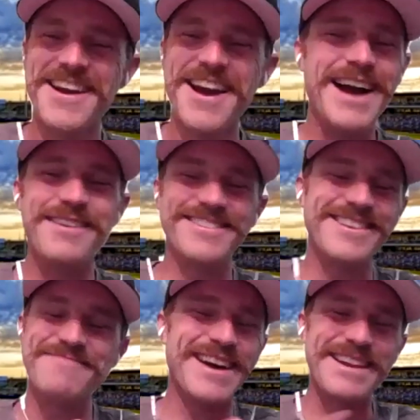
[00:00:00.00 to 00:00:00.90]

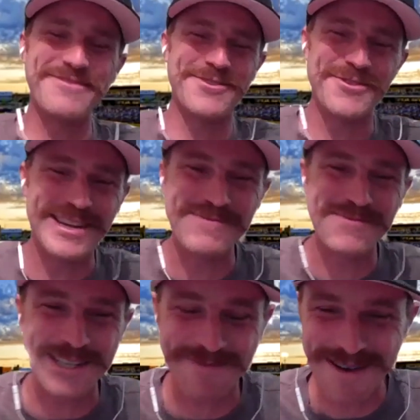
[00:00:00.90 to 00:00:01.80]
I'm not even holding a
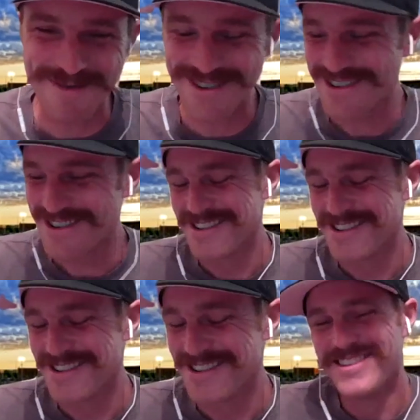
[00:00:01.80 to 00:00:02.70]
piece of paper.
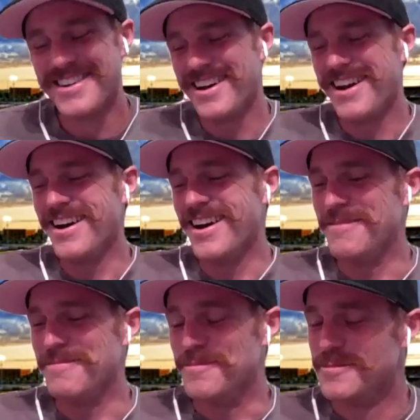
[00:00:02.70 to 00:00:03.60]

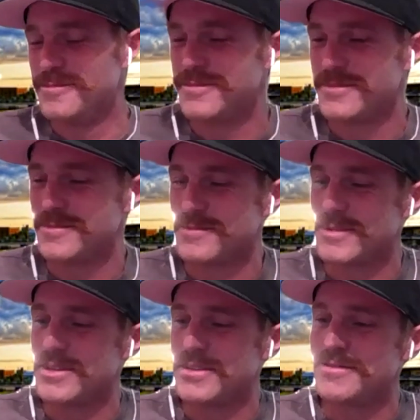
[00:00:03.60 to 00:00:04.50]

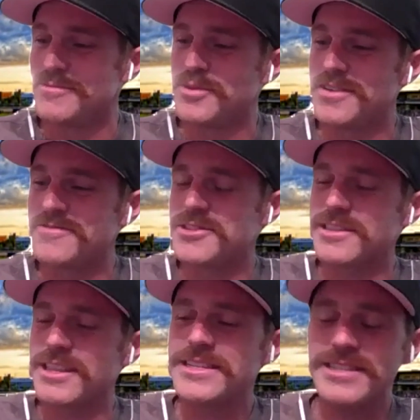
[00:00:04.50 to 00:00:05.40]
But of just
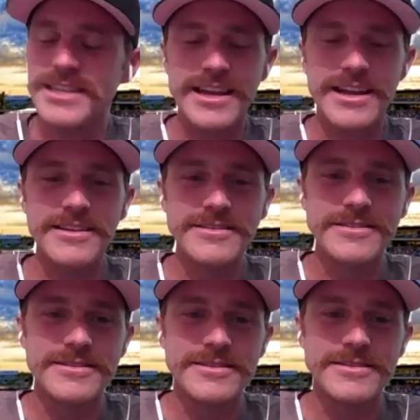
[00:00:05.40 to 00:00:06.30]
listing,
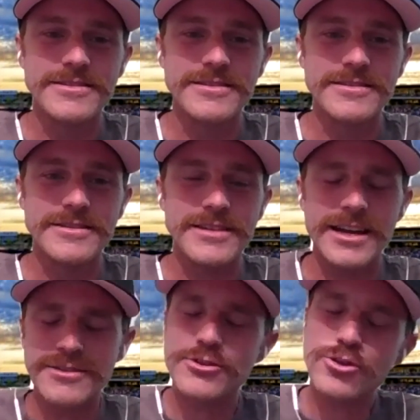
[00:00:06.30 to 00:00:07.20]

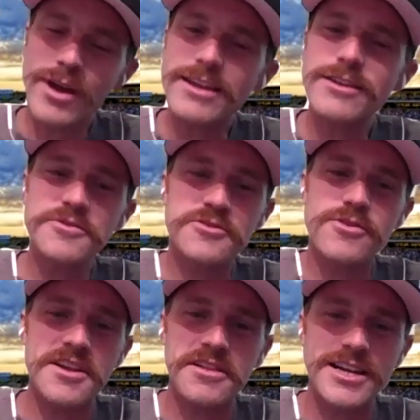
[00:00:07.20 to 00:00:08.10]
I tried to do it
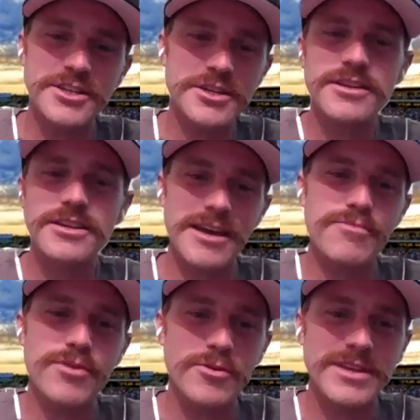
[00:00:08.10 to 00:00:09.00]
chronologically and that
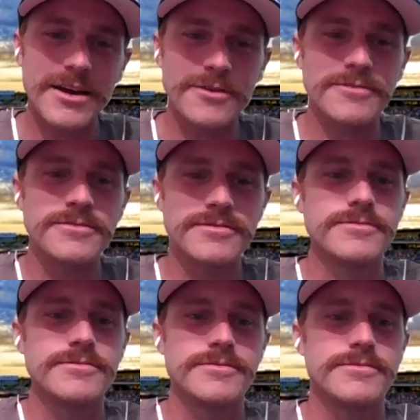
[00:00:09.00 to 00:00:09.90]
broke down
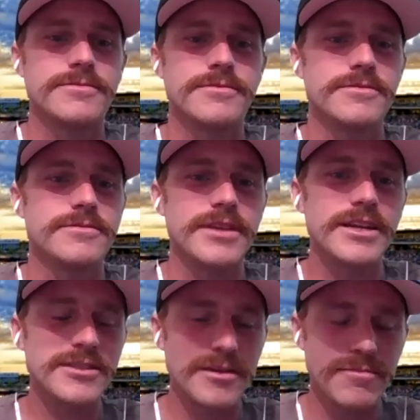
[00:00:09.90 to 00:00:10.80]

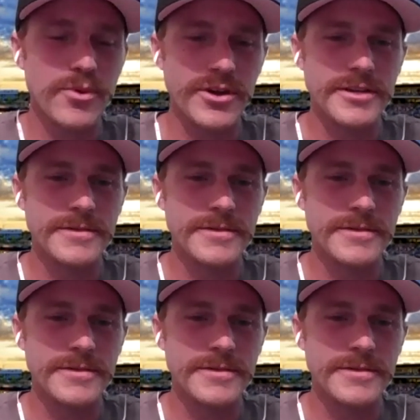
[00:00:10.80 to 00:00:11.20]
at some point.